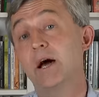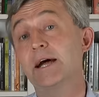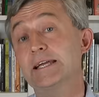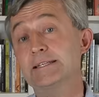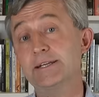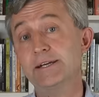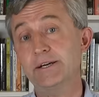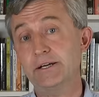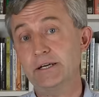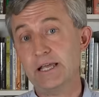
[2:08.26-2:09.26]

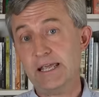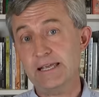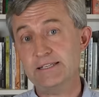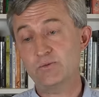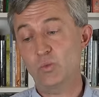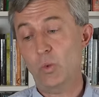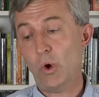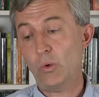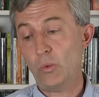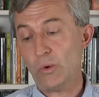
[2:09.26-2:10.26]
idea is
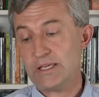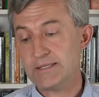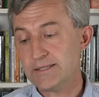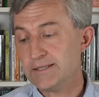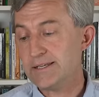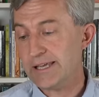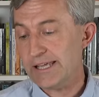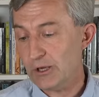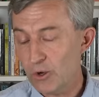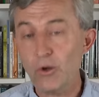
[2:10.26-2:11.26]
what we
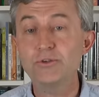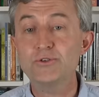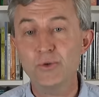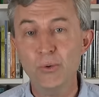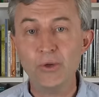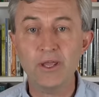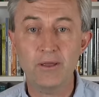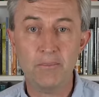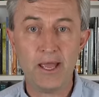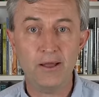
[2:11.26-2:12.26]
see God talking
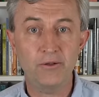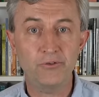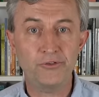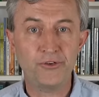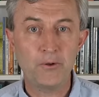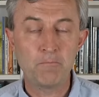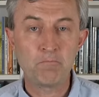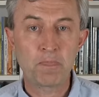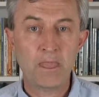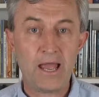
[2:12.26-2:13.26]
about
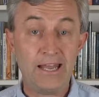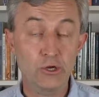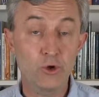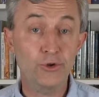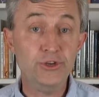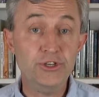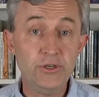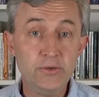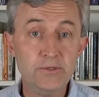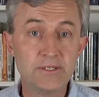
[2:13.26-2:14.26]
and God
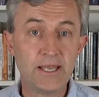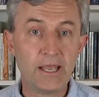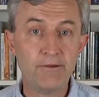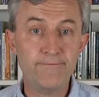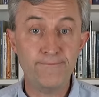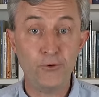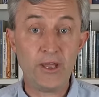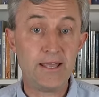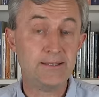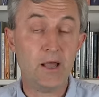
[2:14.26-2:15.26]
using for
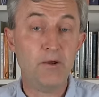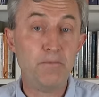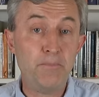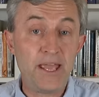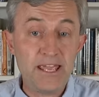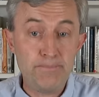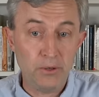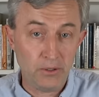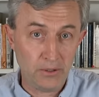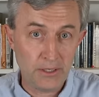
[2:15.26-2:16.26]
his own
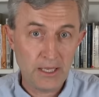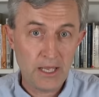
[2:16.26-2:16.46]
people,